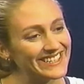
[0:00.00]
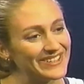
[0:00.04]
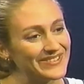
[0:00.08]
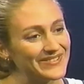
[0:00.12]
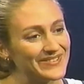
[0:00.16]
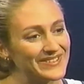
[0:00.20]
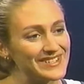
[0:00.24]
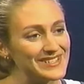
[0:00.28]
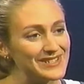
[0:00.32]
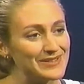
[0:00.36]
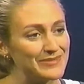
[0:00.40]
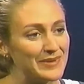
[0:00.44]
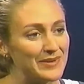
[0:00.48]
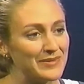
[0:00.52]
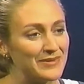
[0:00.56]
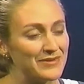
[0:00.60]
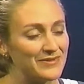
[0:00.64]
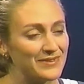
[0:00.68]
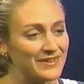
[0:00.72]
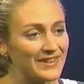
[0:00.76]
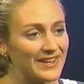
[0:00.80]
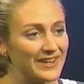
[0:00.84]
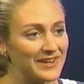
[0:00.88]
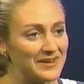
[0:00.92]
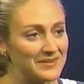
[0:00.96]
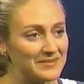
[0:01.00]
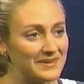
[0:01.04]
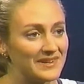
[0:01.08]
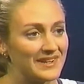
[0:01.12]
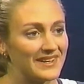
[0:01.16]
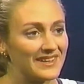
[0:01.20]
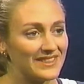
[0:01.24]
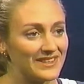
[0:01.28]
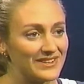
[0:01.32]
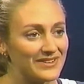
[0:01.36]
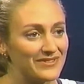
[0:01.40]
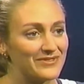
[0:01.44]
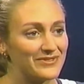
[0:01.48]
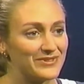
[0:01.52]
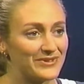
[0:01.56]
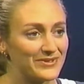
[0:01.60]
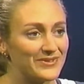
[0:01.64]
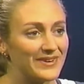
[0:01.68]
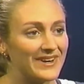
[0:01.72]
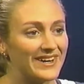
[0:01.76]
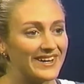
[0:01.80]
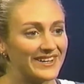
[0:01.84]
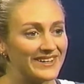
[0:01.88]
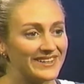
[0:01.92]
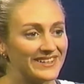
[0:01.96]
almost. It made me feel like I've been out there for a
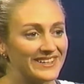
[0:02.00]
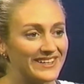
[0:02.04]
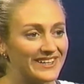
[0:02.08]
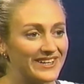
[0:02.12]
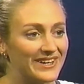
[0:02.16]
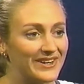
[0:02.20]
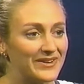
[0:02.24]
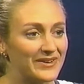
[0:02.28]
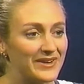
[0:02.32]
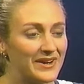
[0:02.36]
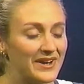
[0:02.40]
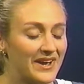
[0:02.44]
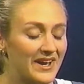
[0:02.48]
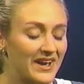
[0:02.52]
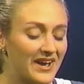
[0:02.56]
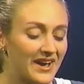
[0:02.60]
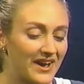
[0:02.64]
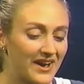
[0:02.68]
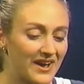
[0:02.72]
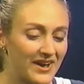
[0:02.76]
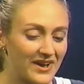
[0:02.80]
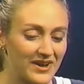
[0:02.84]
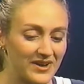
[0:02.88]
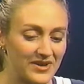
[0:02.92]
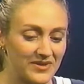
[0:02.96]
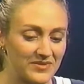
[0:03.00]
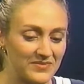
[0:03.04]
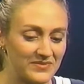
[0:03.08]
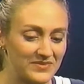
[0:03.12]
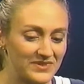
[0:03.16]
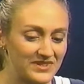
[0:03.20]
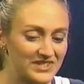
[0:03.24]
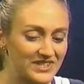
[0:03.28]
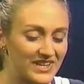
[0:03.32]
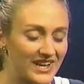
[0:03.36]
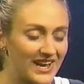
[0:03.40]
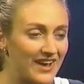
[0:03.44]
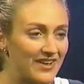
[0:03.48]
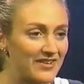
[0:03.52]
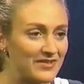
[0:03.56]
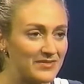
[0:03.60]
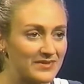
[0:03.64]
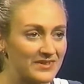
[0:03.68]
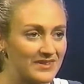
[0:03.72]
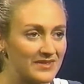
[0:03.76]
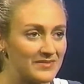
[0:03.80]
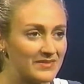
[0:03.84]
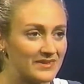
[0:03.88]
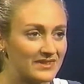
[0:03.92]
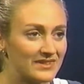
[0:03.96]
while, you know, which I have. I've
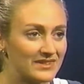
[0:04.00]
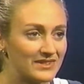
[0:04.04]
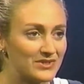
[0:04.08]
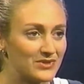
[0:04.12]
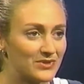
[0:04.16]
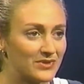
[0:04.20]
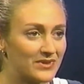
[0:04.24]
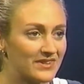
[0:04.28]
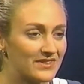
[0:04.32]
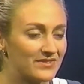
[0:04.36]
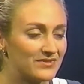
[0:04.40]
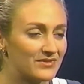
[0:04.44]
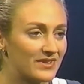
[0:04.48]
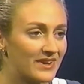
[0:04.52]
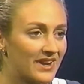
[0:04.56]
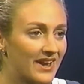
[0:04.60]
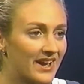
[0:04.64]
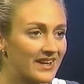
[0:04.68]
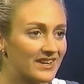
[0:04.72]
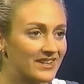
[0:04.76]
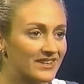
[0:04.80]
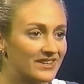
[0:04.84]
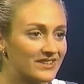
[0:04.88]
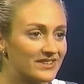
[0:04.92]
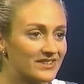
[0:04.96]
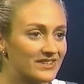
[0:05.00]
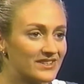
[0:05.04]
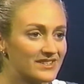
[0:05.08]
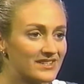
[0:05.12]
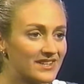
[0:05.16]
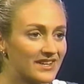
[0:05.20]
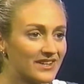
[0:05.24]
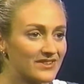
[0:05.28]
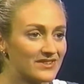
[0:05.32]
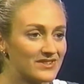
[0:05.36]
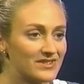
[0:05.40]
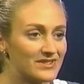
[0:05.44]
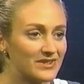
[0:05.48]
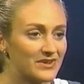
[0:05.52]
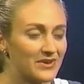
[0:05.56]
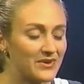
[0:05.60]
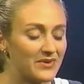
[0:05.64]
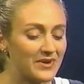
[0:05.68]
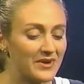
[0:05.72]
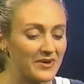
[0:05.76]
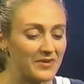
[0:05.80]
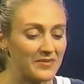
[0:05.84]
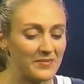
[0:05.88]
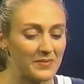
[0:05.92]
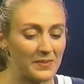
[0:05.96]
been on the tour for 9 years now, so,
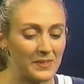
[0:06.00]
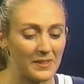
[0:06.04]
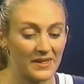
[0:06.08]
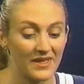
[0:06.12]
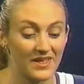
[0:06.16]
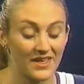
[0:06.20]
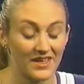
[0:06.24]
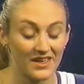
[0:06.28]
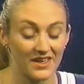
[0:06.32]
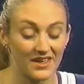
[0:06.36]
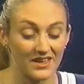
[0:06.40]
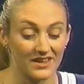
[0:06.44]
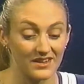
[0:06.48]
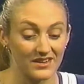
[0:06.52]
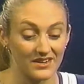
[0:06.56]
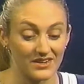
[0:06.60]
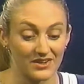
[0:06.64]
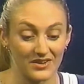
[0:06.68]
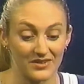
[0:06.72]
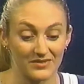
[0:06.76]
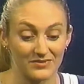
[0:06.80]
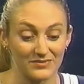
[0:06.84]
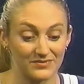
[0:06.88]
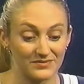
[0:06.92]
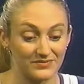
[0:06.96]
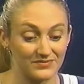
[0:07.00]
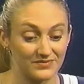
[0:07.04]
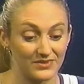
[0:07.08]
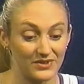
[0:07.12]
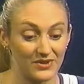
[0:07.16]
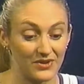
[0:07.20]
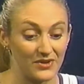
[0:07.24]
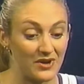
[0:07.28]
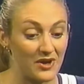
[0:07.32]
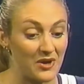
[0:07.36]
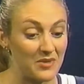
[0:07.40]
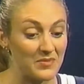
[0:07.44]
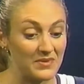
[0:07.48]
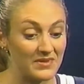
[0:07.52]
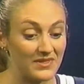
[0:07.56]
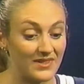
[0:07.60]
you know, I've grown up a